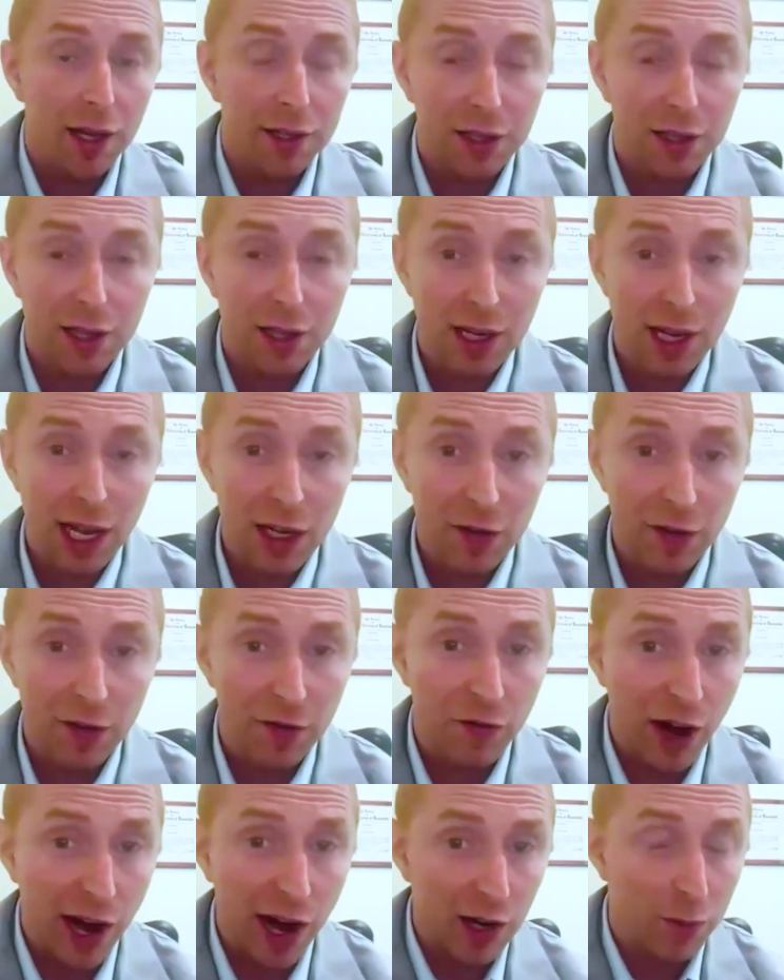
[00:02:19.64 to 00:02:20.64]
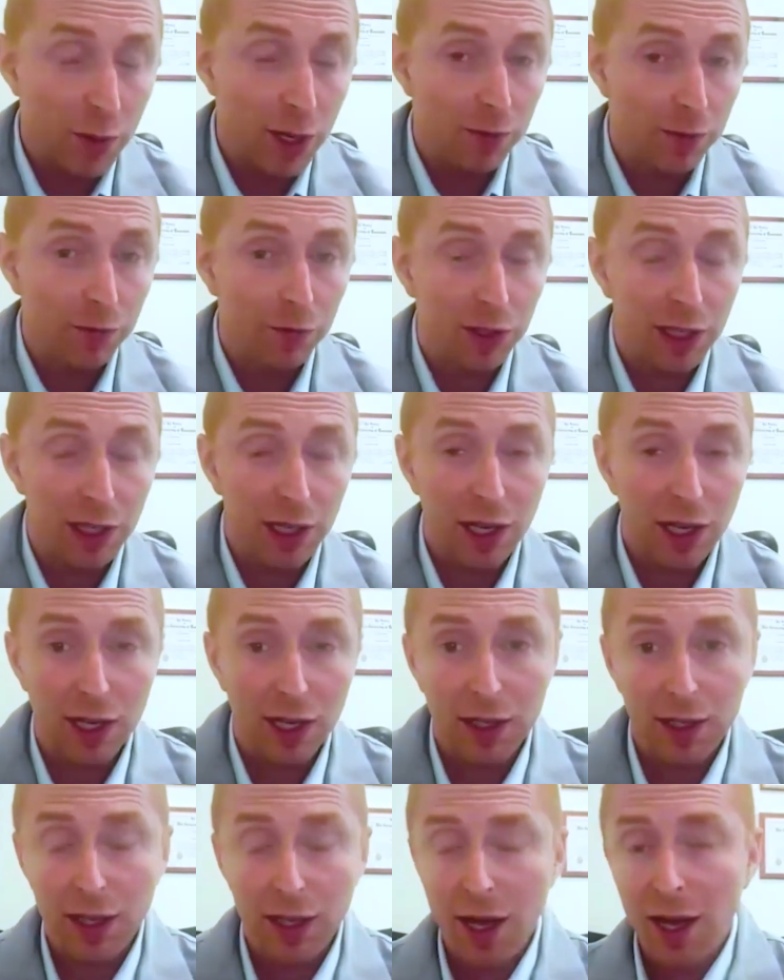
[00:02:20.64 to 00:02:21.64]
to the native environment
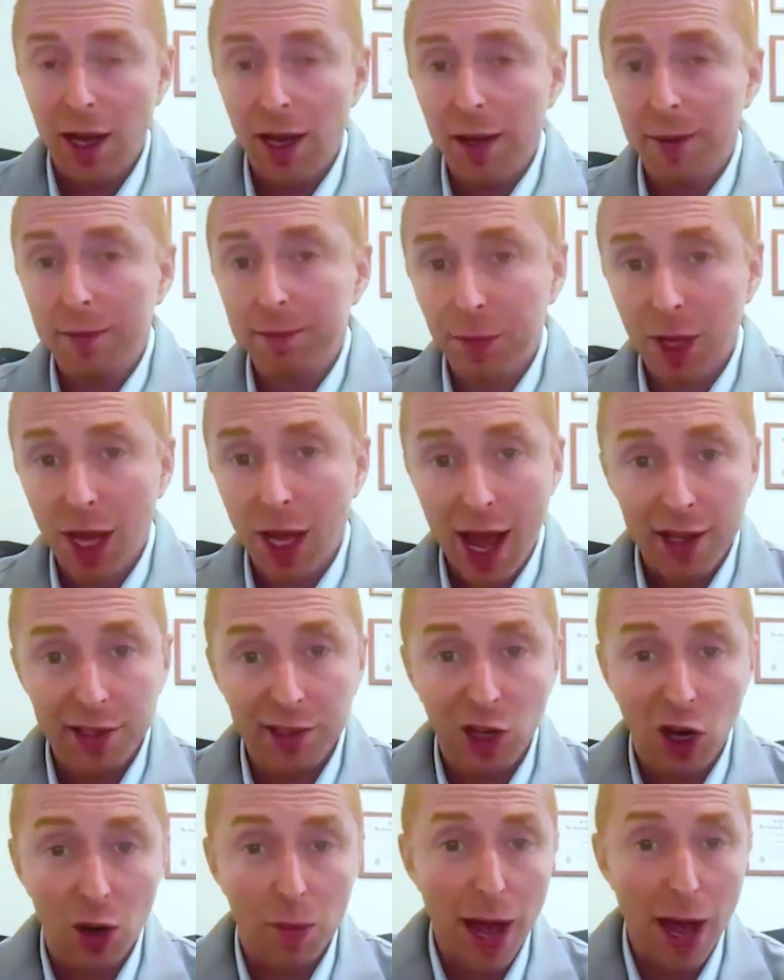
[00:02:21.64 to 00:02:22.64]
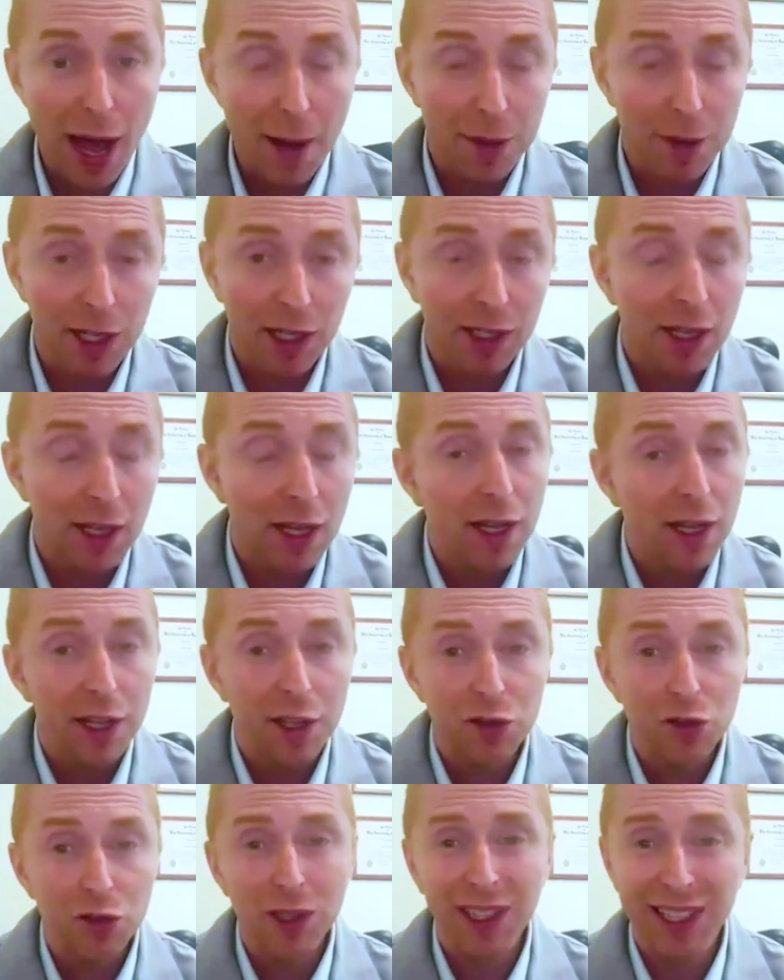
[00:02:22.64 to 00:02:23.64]
via SR mapping
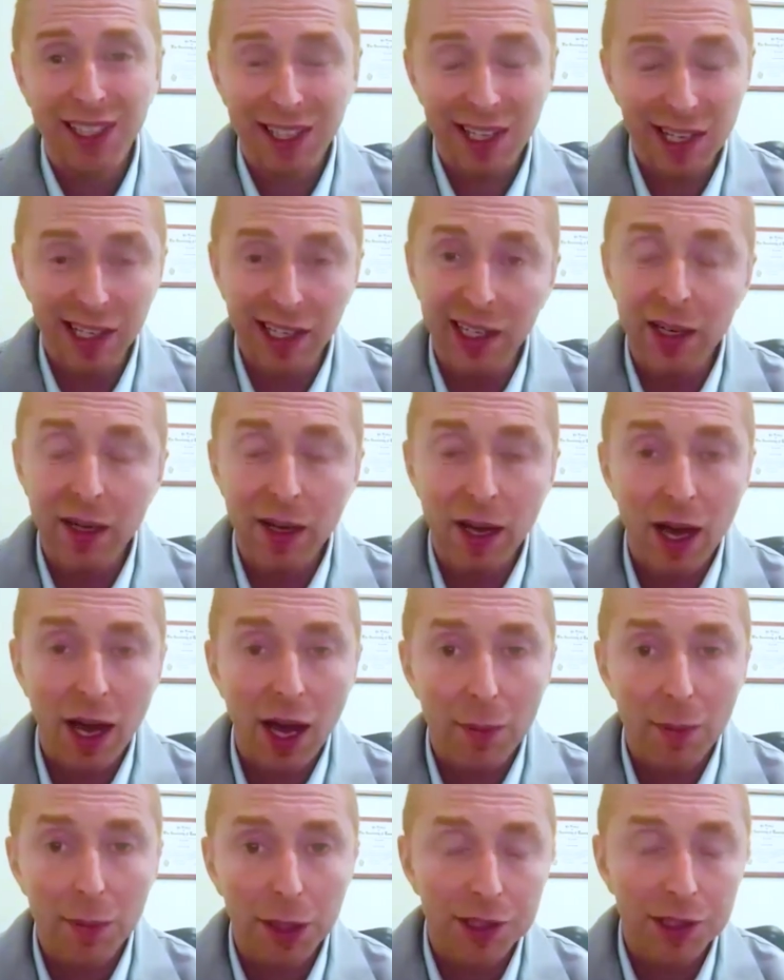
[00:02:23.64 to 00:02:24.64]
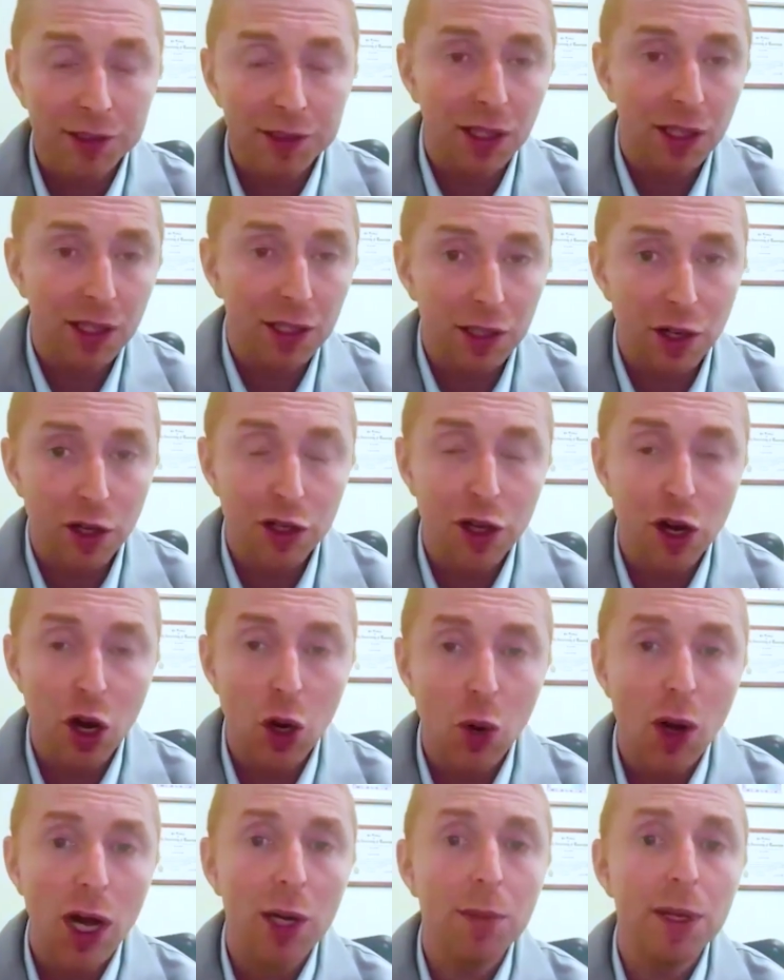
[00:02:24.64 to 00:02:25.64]
is really key because you
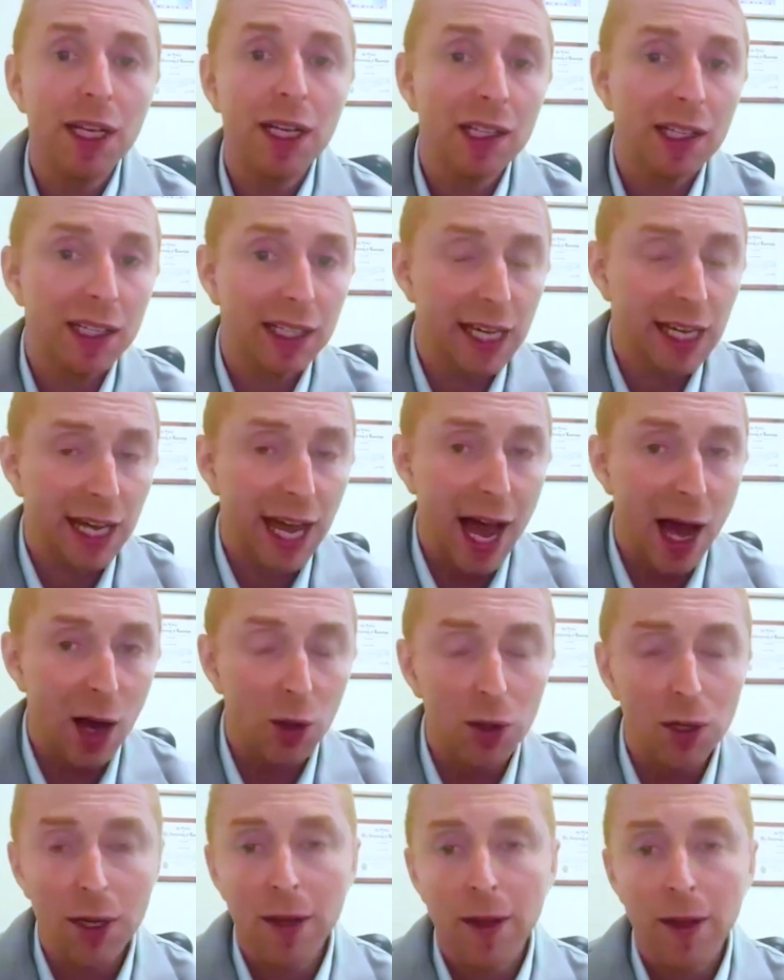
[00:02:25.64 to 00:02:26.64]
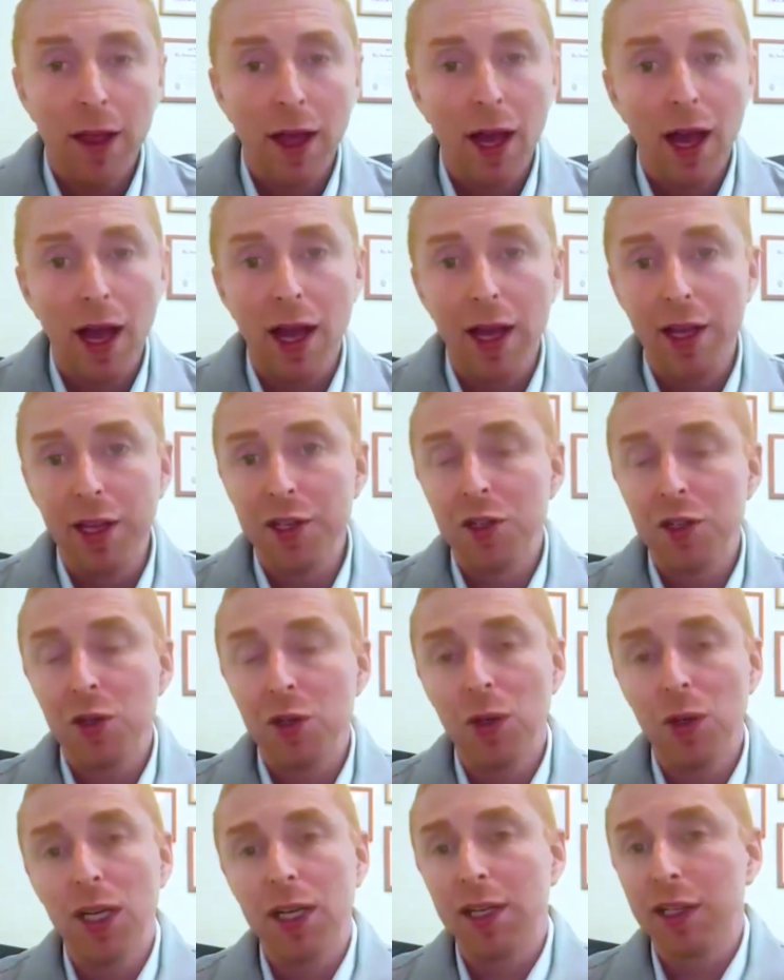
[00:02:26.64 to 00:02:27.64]
don't want to be clicking out
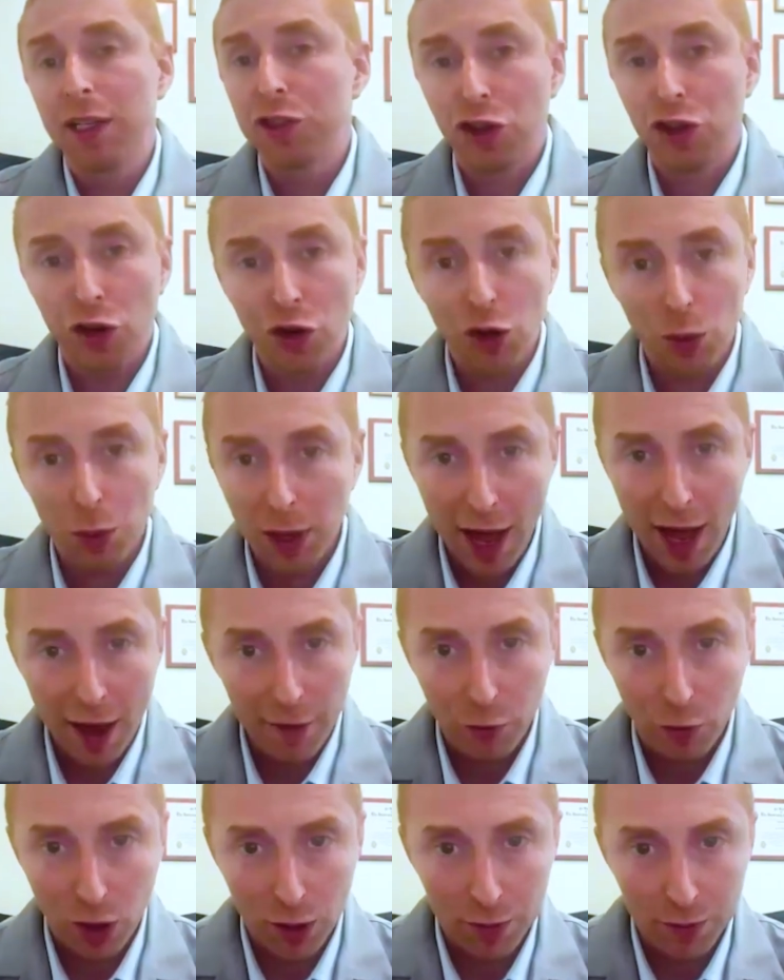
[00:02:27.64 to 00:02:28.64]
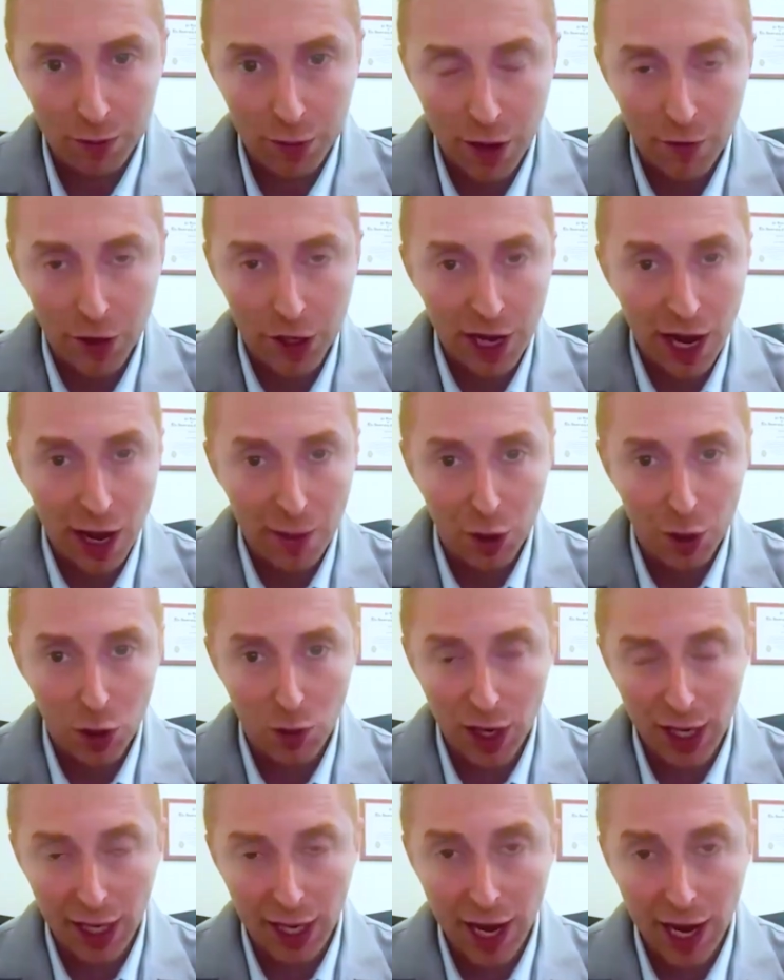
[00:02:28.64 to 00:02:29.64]
into an external platform every time
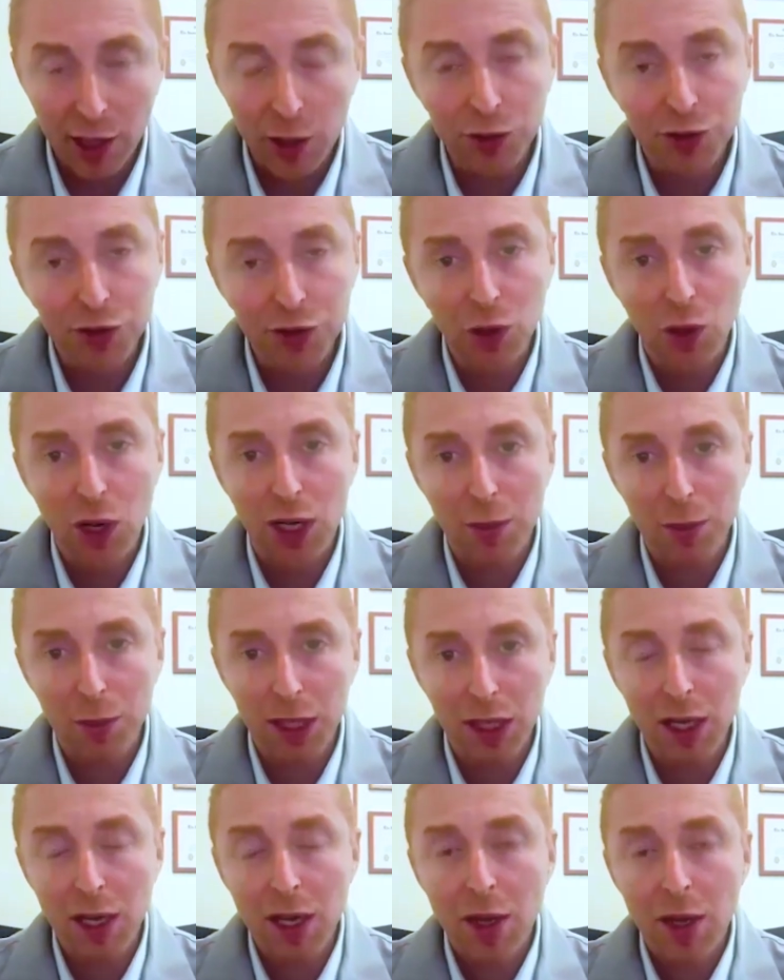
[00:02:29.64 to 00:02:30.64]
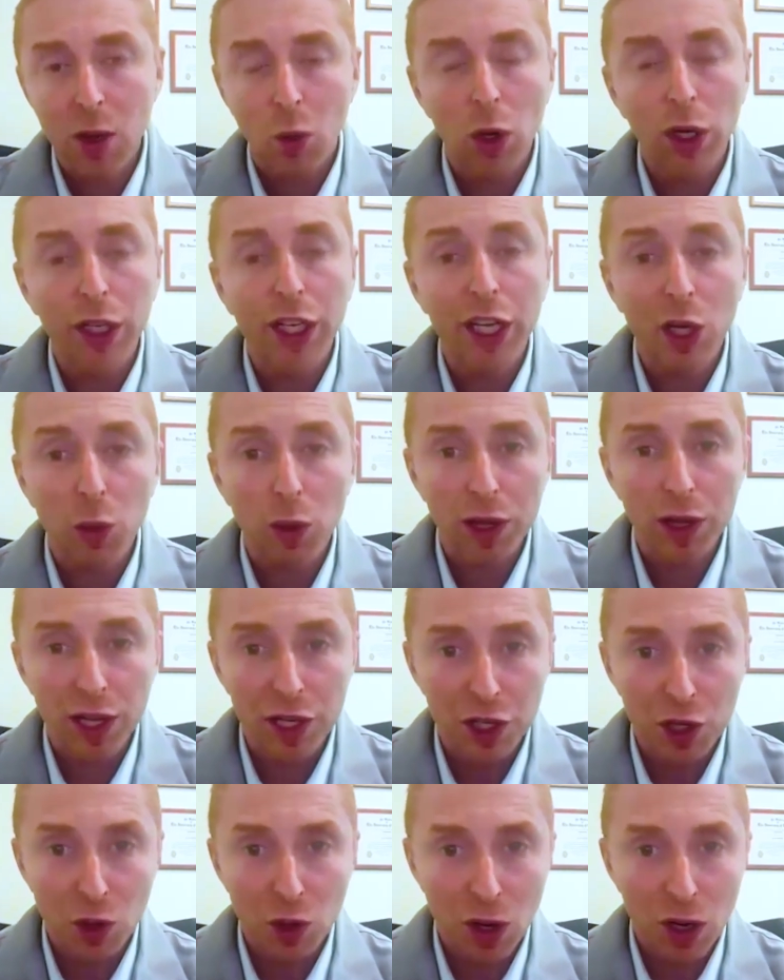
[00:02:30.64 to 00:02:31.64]
you're reading echoes. You want to be working
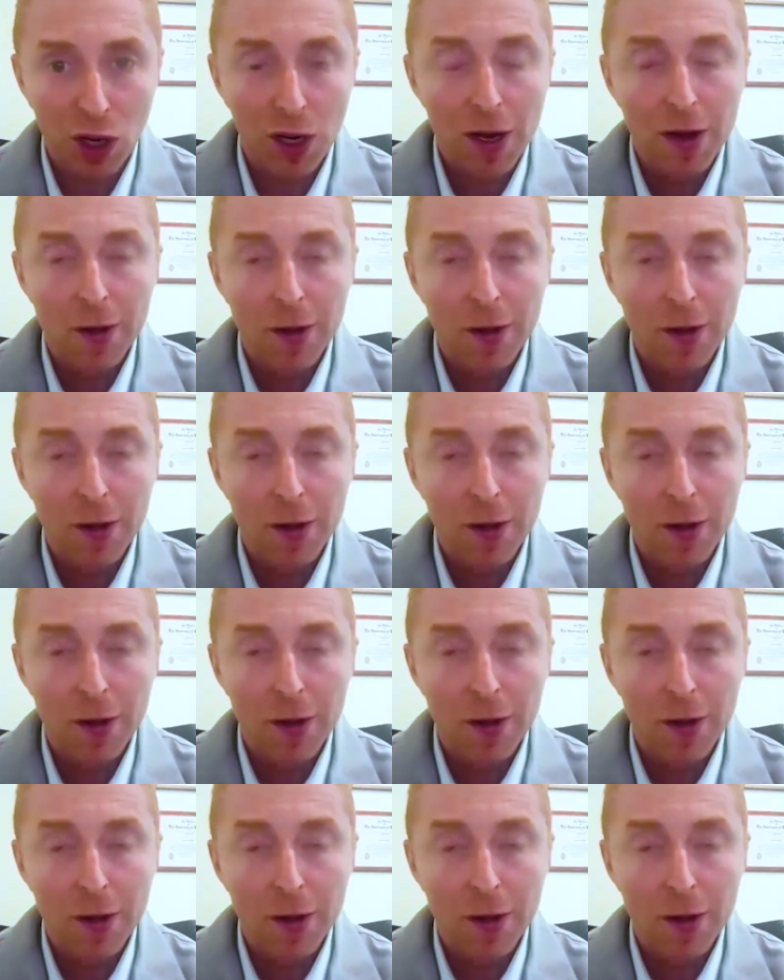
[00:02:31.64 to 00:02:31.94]
within your